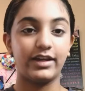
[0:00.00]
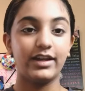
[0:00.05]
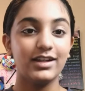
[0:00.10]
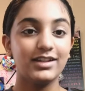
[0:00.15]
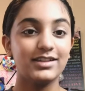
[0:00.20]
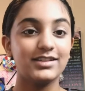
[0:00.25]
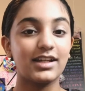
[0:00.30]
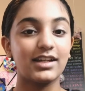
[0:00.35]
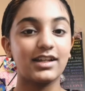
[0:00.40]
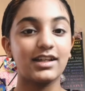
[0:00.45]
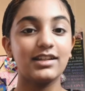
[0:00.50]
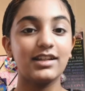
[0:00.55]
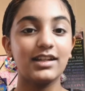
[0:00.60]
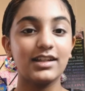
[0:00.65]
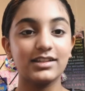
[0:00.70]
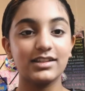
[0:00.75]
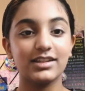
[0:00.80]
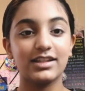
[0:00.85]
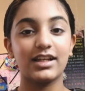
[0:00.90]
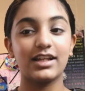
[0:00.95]
Second
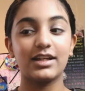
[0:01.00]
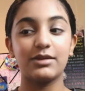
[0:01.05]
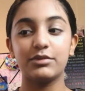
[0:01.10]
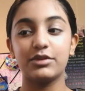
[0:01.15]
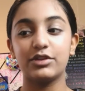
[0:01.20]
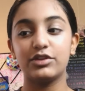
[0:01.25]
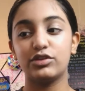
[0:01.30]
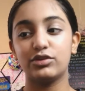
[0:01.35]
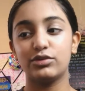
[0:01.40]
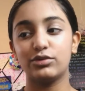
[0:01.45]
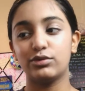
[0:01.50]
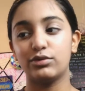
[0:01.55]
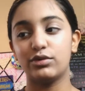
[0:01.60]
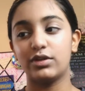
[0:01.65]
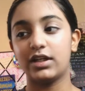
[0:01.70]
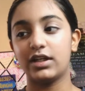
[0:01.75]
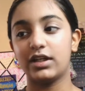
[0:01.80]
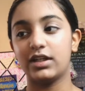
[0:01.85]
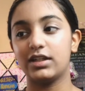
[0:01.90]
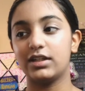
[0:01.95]
last thing I'm gonna do
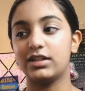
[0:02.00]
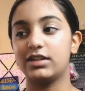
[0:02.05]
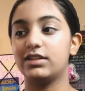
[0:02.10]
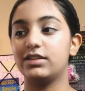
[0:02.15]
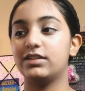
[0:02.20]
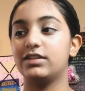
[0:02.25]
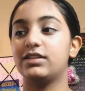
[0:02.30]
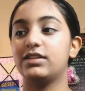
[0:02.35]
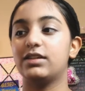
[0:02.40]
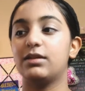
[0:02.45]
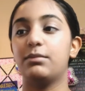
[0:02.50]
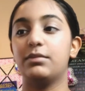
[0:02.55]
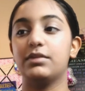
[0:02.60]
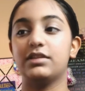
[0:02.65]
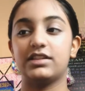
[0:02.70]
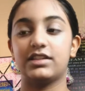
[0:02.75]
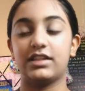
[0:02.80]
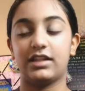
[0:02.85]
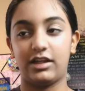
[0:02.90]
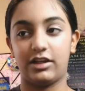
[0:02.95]
is
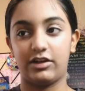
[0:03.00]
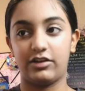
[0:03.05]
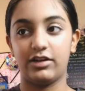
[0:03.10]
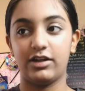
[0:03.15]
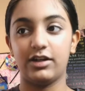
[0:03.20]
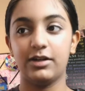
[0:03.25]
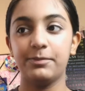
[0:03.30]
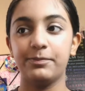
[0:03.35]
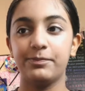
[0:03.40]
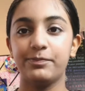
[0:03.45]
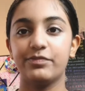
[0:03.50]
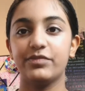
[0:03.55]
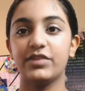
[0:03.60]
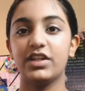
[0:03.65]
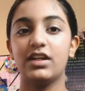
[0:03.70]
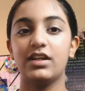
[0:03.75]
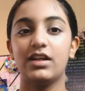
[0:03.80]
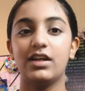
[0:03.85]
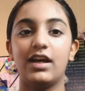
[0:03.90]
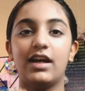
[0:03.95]
mascara.
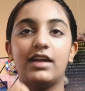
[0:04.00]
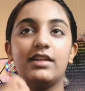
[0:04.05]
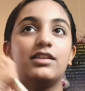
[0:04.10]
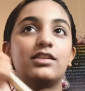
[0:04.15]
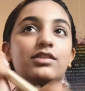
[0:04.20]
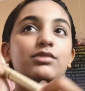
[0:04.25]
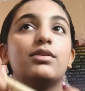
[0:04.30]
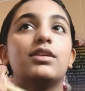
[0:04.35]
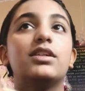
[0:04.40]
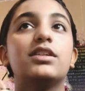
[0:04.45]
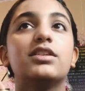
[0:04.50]
And this one's